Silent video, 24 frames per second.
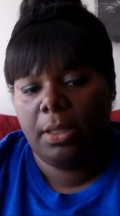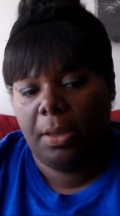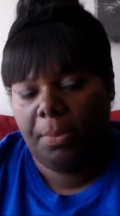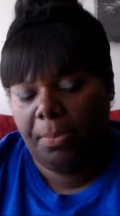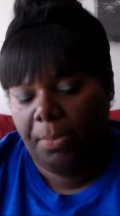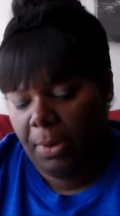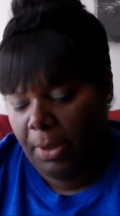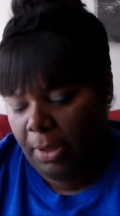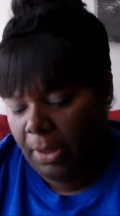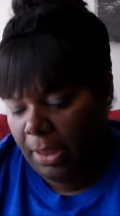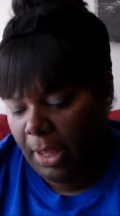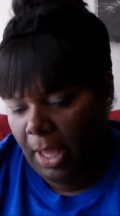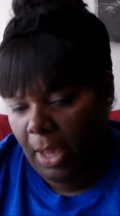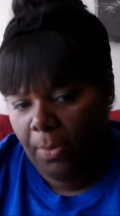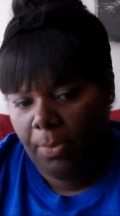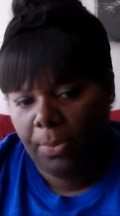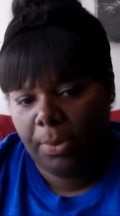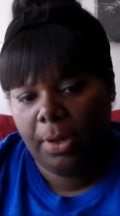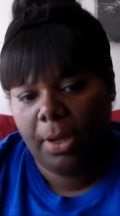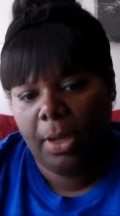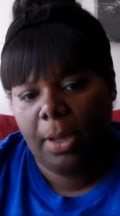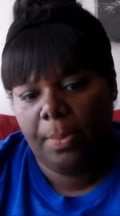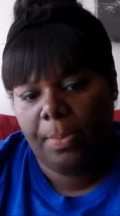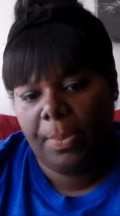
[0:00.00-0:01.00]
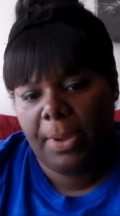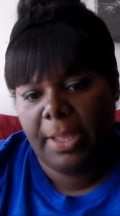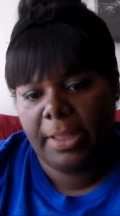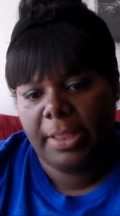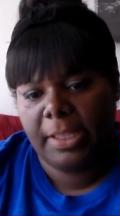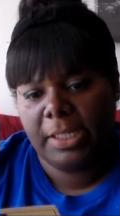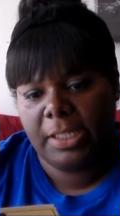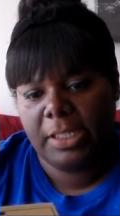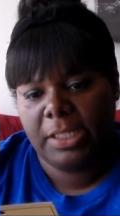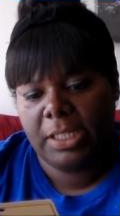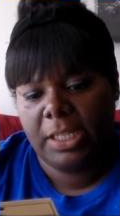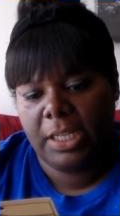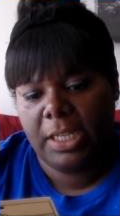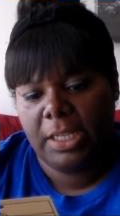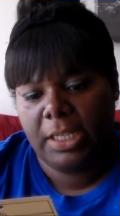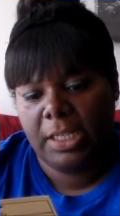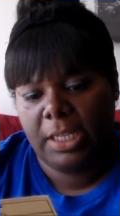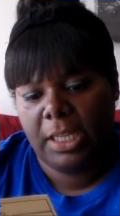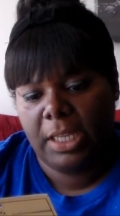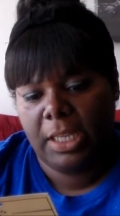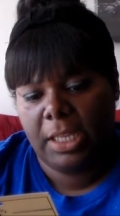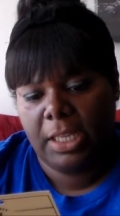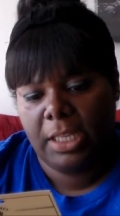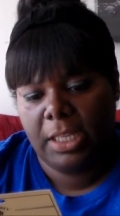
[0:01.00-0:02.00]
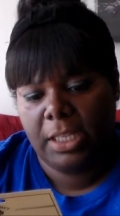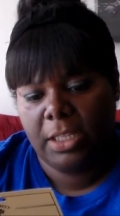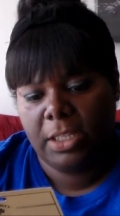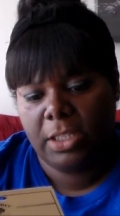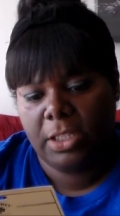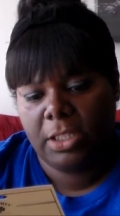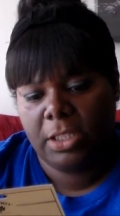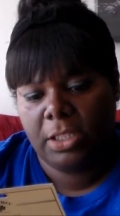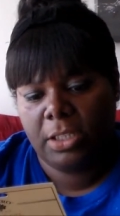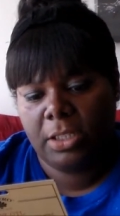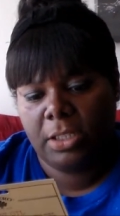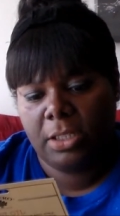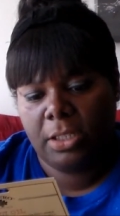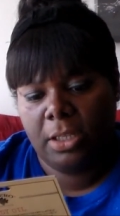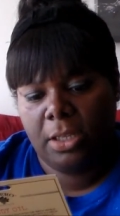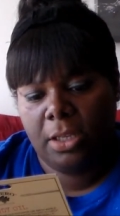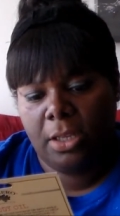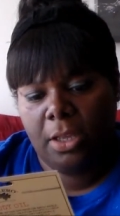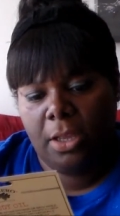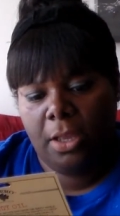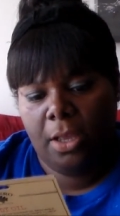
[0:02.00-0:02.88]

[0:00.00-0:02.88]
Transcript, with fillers: I picked that one up. And the scent is